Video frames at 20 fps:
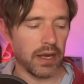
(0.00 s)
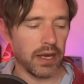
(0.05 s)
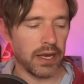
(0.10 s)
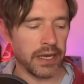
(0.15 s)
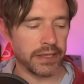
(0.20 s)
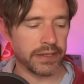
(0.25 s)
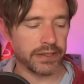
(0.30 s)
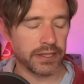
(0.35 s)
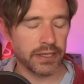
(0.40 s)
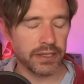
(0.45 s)

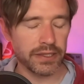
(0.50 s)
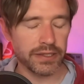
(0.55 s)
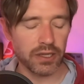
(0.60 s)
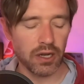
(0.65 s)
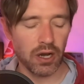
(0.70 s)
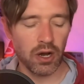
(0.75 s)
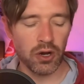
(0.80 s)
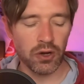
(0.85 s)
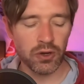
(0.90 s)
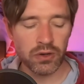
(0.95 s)
It is
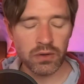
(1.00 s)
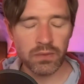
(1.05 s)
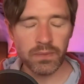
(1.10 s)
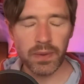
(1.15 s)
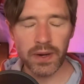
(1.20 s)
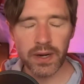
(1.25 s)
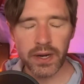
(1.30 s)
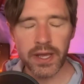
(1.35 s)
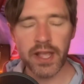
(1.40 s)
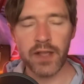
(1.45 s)

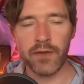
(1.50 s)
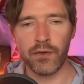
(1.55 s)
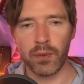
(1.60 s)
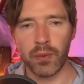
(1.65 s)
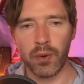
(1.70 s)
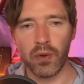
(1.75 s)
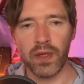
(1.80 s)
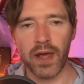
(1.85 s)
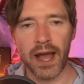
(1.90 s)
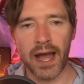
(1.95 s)

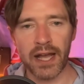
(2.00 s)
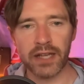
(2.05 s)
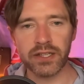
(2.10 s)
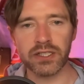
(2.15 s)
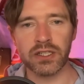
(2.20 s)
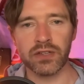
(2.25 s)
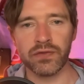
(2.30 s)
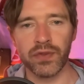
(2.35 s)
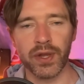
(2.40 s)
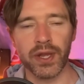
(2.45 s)
unbelievable that
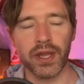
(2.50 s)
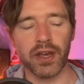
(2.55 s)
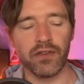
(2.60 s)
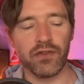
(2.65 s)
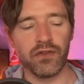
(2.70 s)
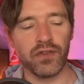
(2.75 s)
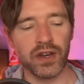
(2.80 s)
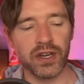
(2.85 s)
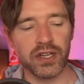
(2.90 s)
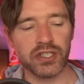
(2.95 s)
Aston Villa have
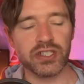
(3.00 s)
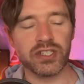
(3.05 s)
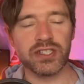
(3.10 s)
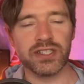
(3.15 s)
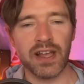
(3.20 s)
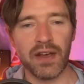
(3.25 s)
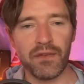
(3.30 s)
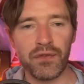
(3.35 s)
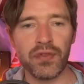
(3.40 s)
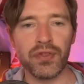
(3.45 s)
finished
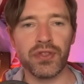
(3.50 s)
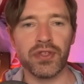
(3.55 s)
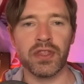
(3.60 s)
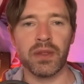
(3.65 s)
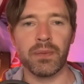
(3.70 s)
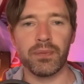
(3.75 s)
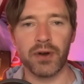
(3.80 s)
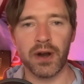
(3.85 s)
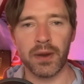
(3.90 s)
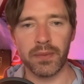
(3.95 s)
7th in the
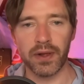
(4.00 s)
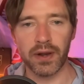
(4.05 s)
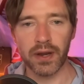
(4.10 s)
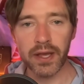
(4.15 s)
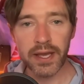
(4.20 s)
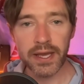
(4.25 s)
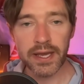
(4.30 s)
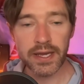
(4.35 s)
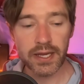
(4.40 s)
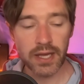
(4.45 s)
Premier
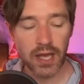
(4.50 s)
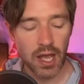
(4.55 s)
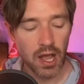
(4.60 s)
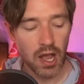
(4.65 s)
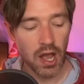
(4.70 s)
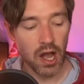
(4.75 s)
League,